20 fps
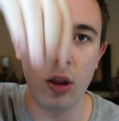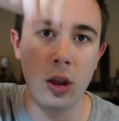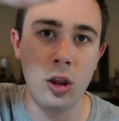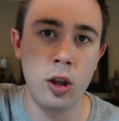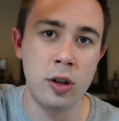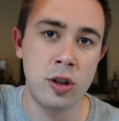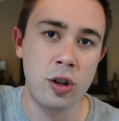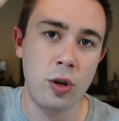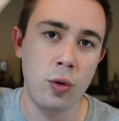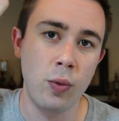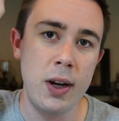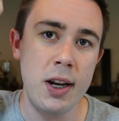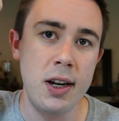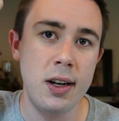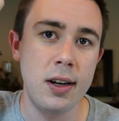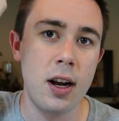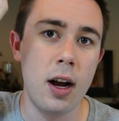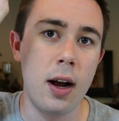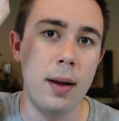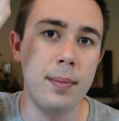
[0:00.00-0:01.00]
The
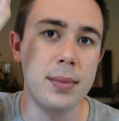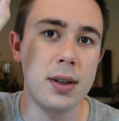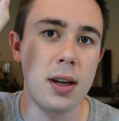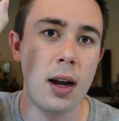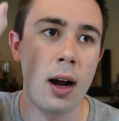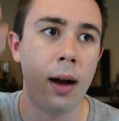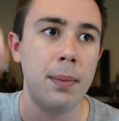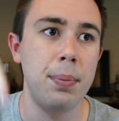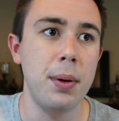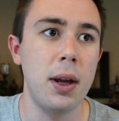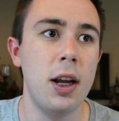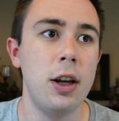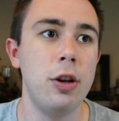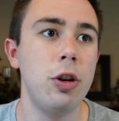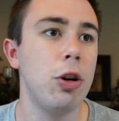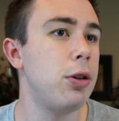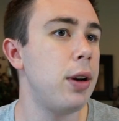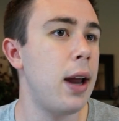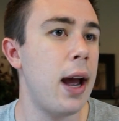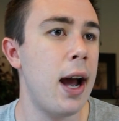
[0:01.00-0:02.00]
screen comes up and
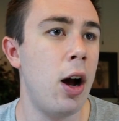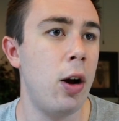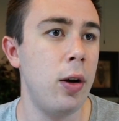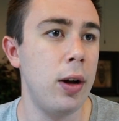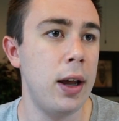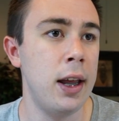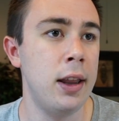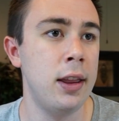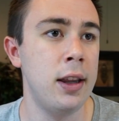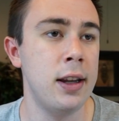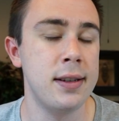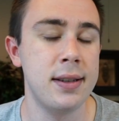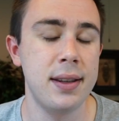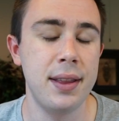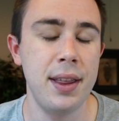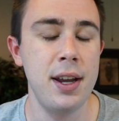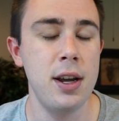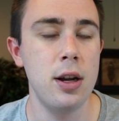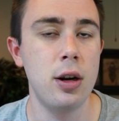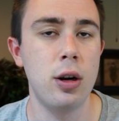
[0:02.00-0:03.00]
you're now in this
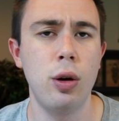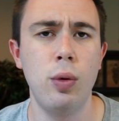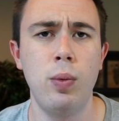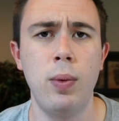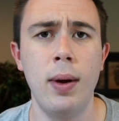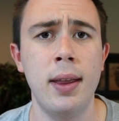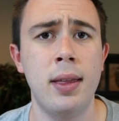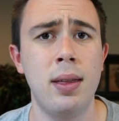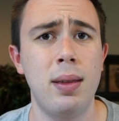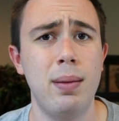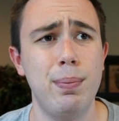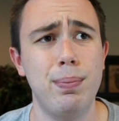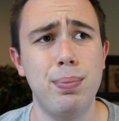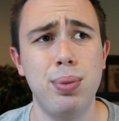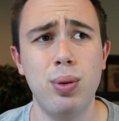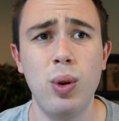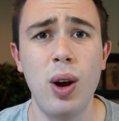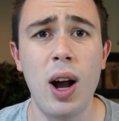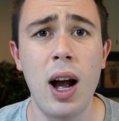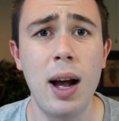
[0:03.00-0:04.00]
theater with
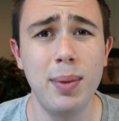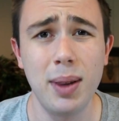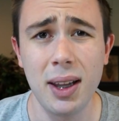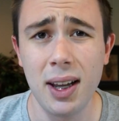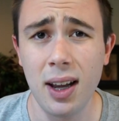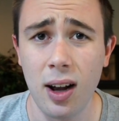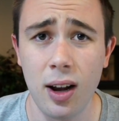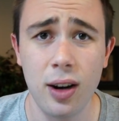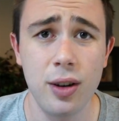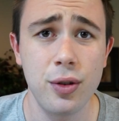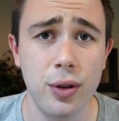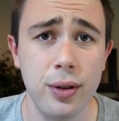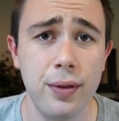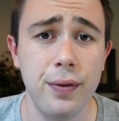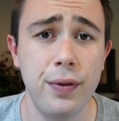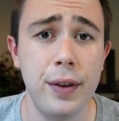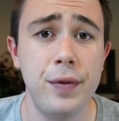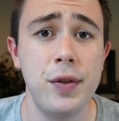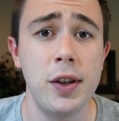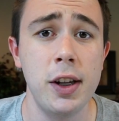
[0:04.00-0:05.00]
probably
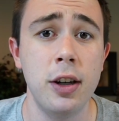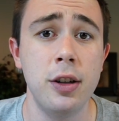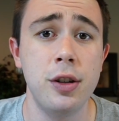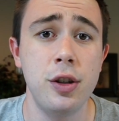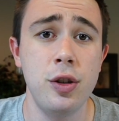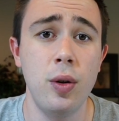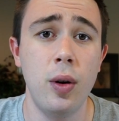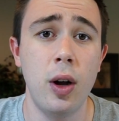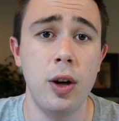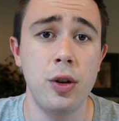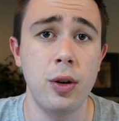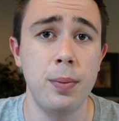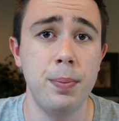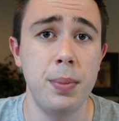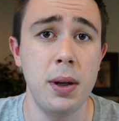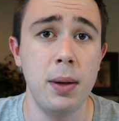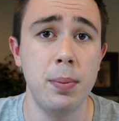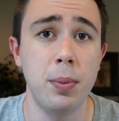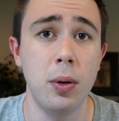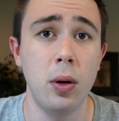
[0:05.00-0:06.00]
150 to 200
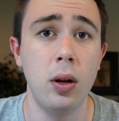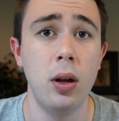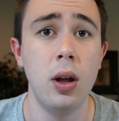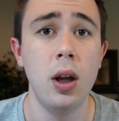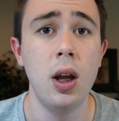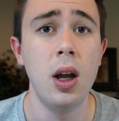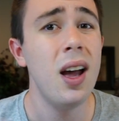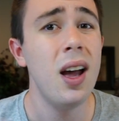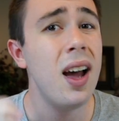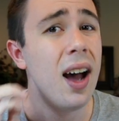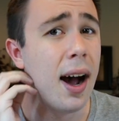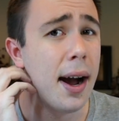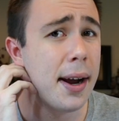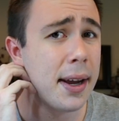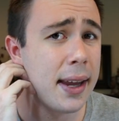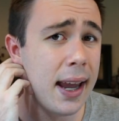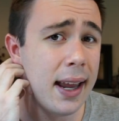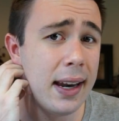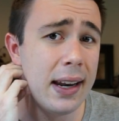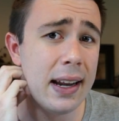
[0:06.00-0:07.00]
people.
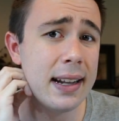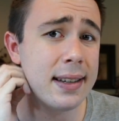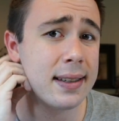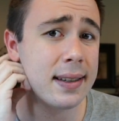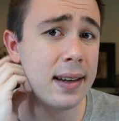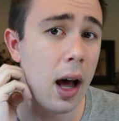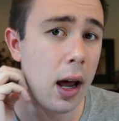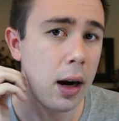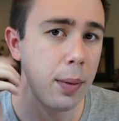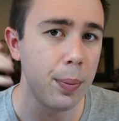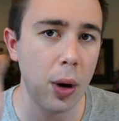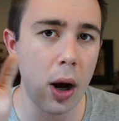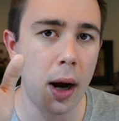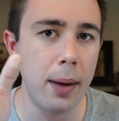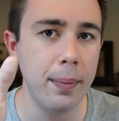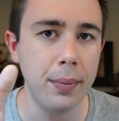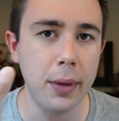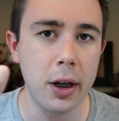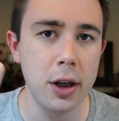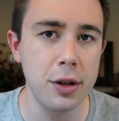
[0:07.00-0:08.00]
Again, it's not a
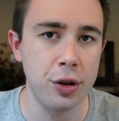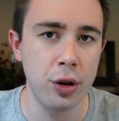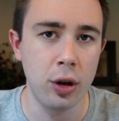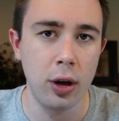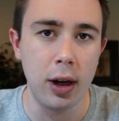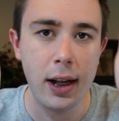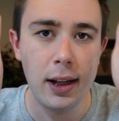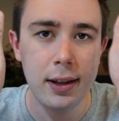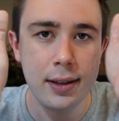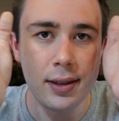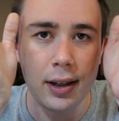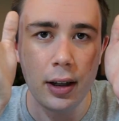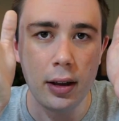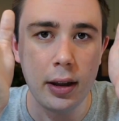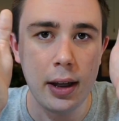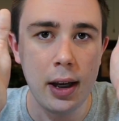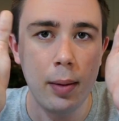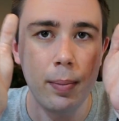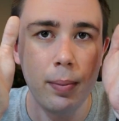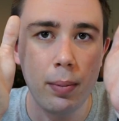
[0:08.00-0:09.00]
problem because you're
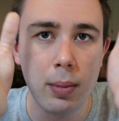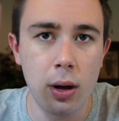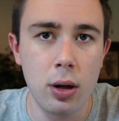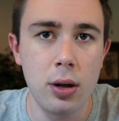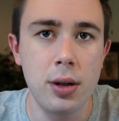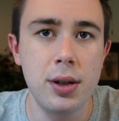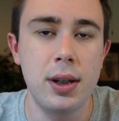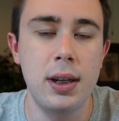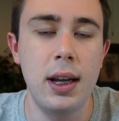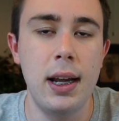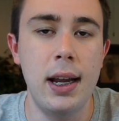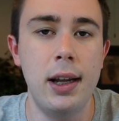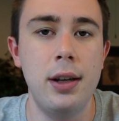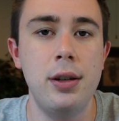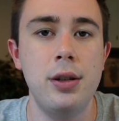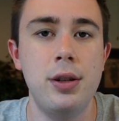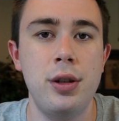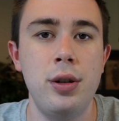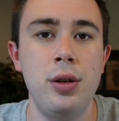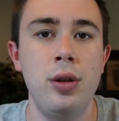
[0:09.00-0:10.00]
instantly immersed
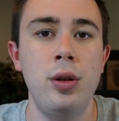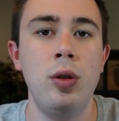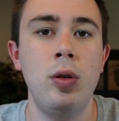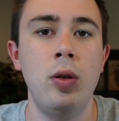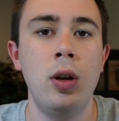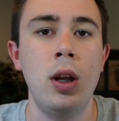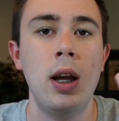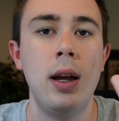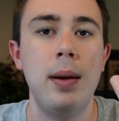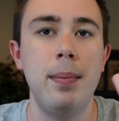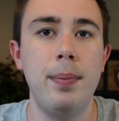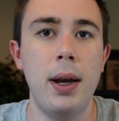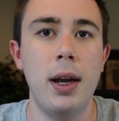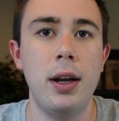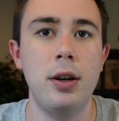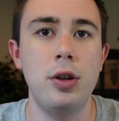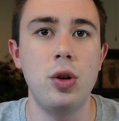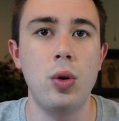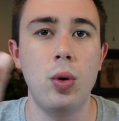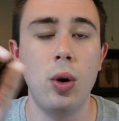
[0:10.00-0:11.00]
into
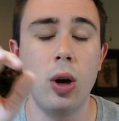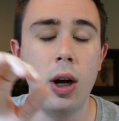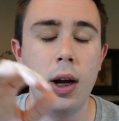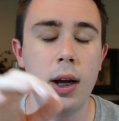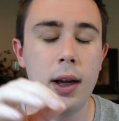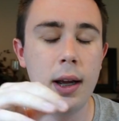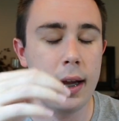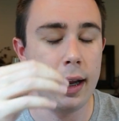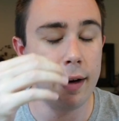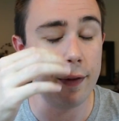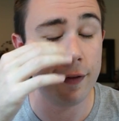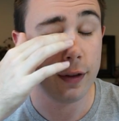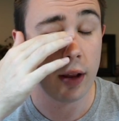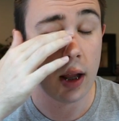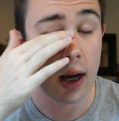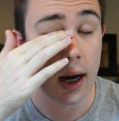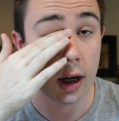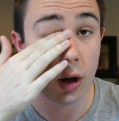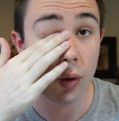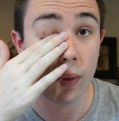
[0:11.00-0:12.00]
Pandora and
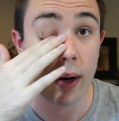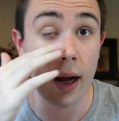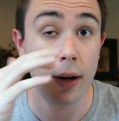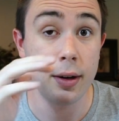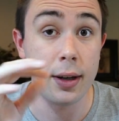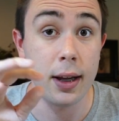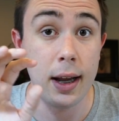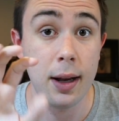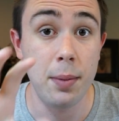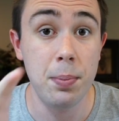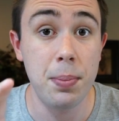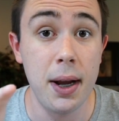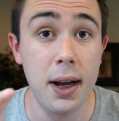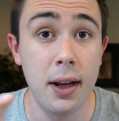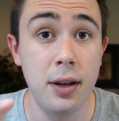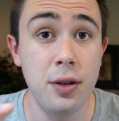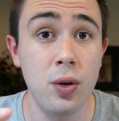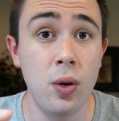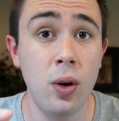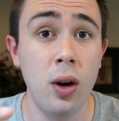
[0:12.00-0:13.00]
flying around in
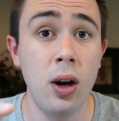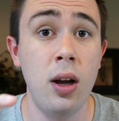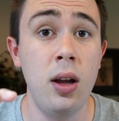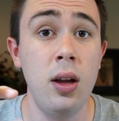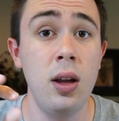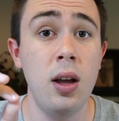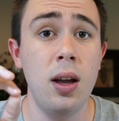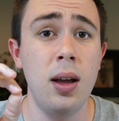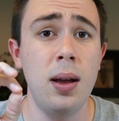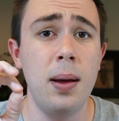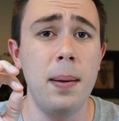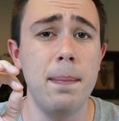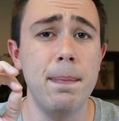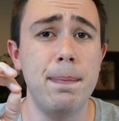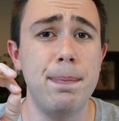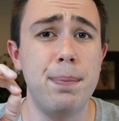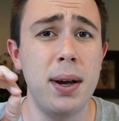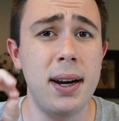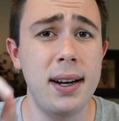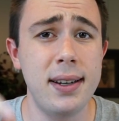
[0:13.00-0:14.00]
Pandora,
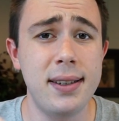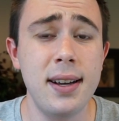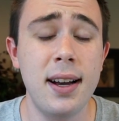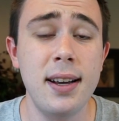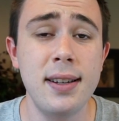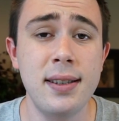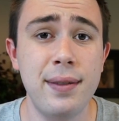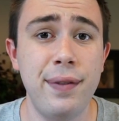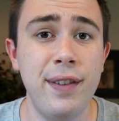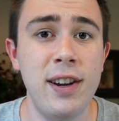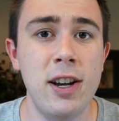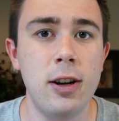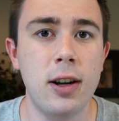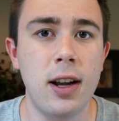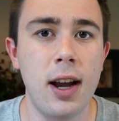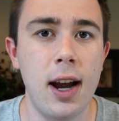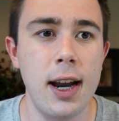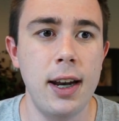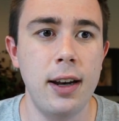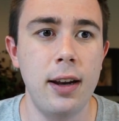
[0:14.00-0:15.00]
but it does feel
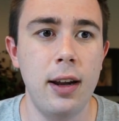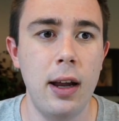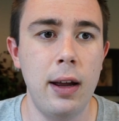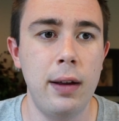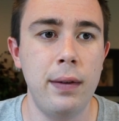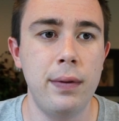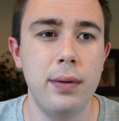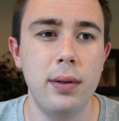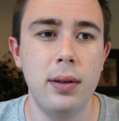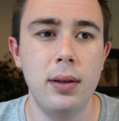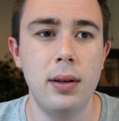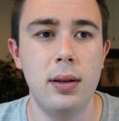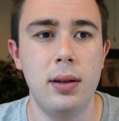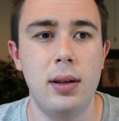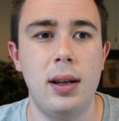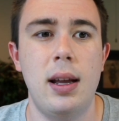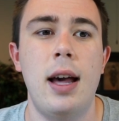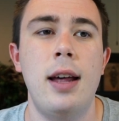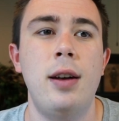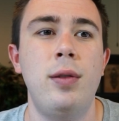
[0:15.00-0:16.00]
kind of,
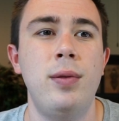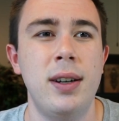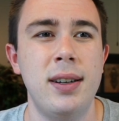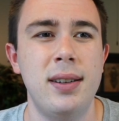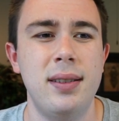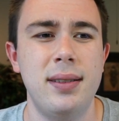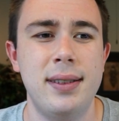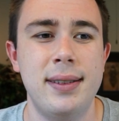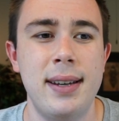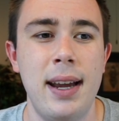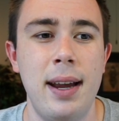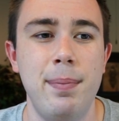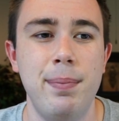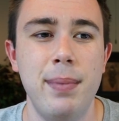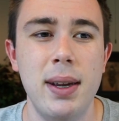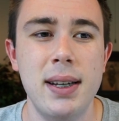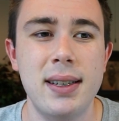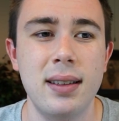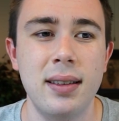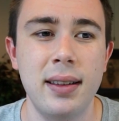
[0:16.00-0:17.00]
I don't want to say
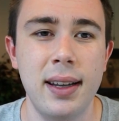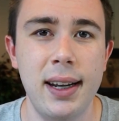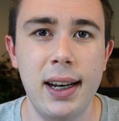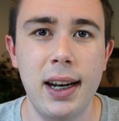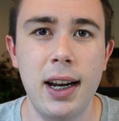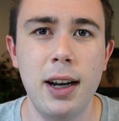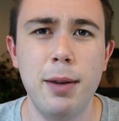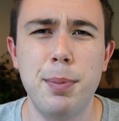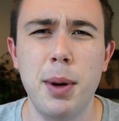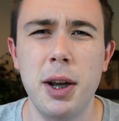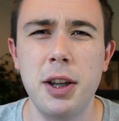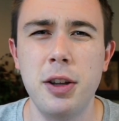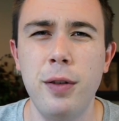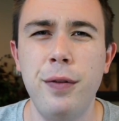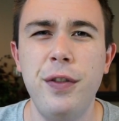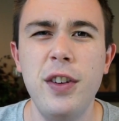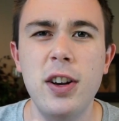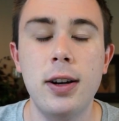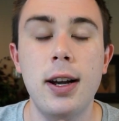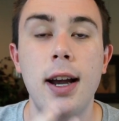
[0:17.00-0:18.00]
misleading, but you
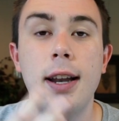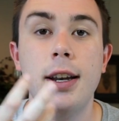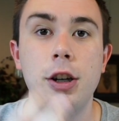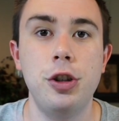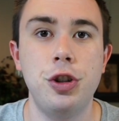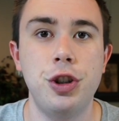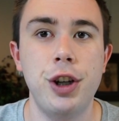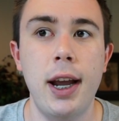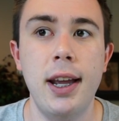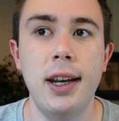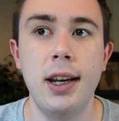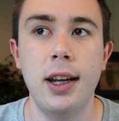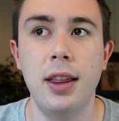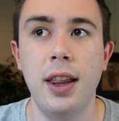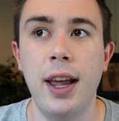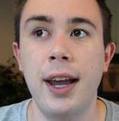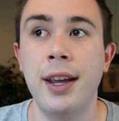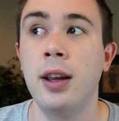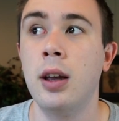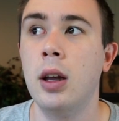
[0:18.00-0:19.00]
feel kind of jaded,
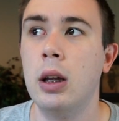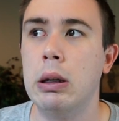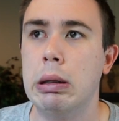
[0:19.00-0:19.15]
like,